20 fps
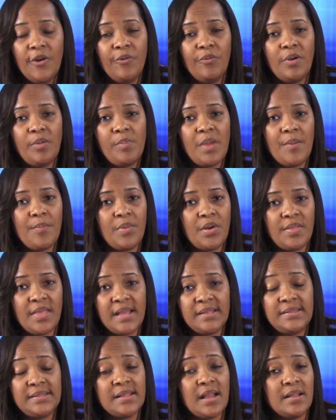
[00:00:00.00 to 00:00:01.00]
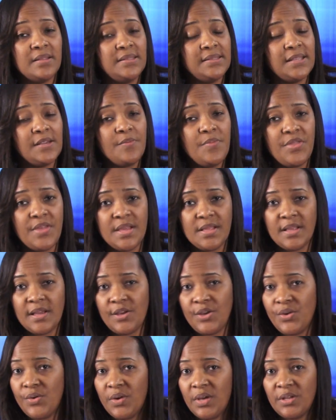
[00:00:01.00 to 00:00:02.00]
Remember, that's not something
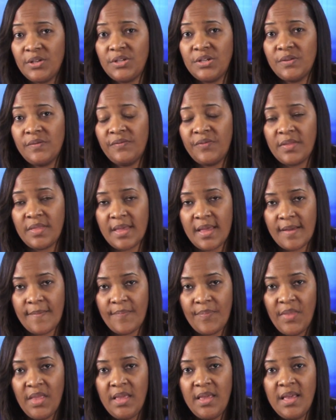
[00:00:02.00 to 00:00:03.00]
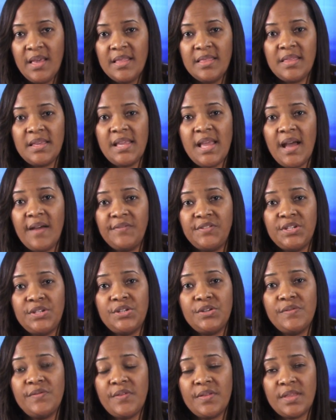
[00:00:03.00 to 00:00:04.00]
that you can do for them. They have to
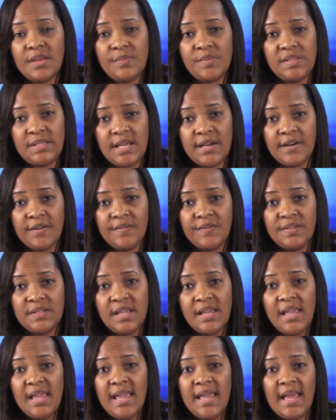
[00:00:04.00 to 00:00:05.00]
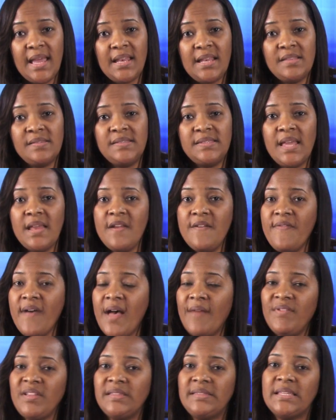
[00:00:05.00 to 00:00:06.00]
do for themselves. And instead of
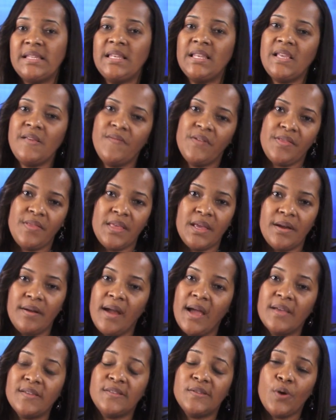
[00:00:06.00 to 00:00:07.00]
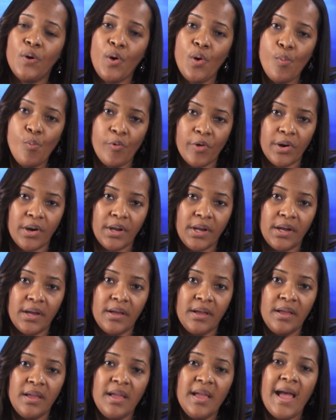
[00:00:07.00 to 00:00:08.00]
having to leave it there as homework,
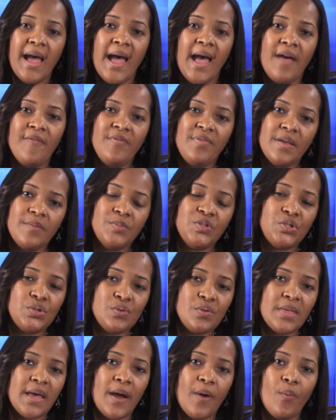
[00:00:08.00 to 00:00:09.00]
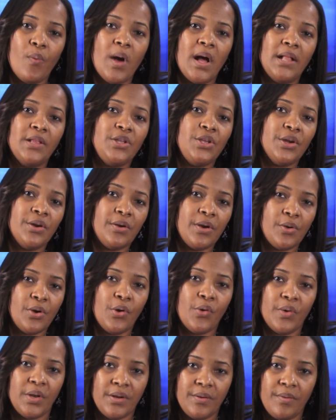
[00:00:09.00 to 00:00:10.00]
have them do that while you're
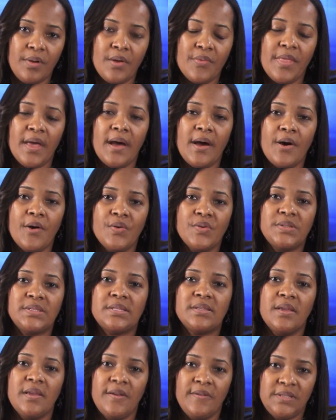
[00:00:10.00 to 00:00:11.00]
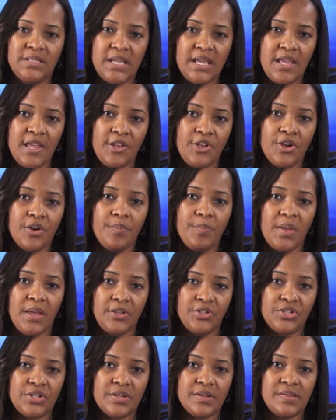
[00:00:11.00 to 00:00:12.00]
going around the house taking your
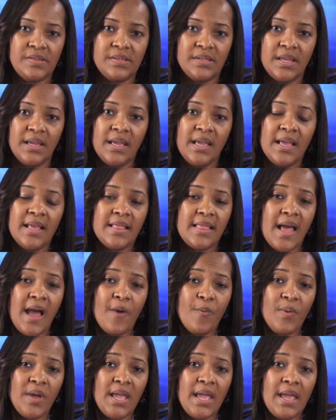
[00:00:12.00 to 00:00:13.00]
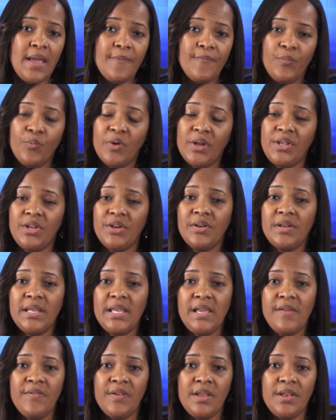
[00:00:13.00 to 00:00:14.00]
pictures. That way, when you're
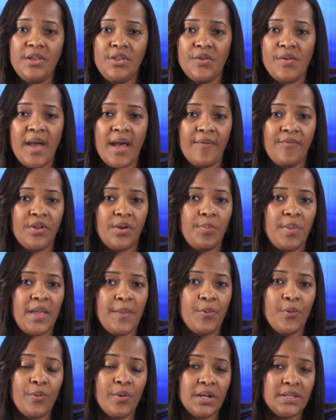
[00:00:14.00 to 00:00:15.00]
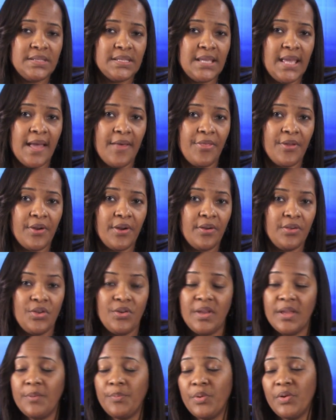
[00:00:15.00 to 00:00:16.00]
leaving, you have your paperwork together.
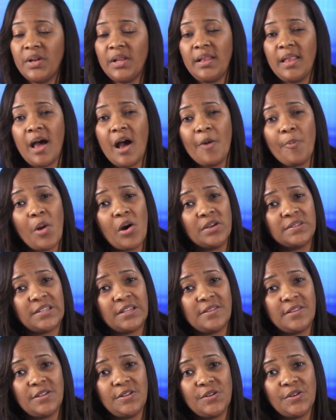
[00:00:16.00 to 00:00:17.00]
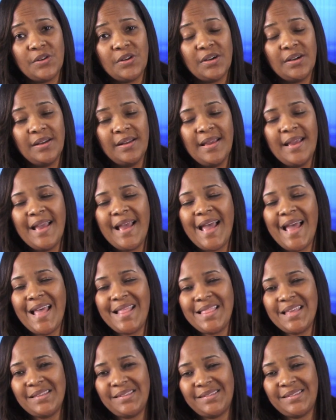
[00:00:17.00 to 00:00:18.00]
You can put a lockbox on the door
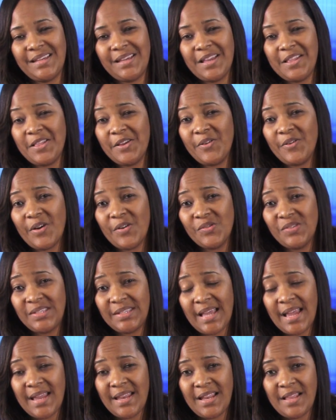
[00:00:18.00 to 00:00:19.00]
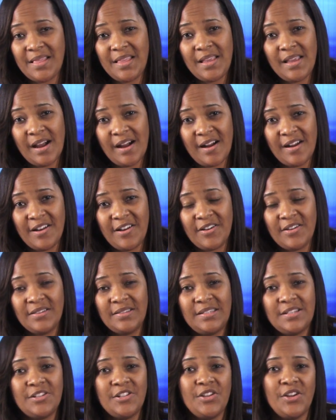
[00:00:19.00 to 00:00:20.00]
and that stick in the ground sign in the yard
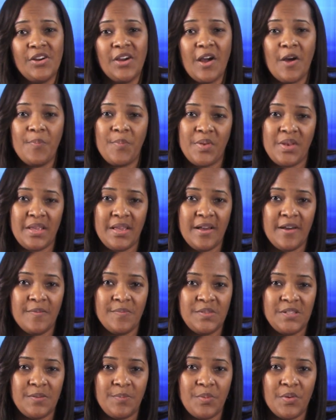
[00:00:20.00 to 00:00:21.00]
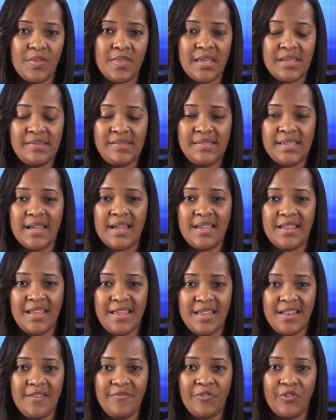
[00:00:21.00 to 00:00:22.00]
until your company comes and put that sign
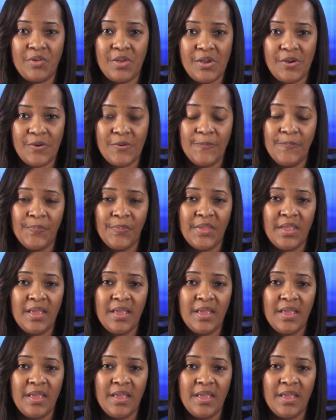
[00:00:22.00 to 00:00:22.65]
in for you.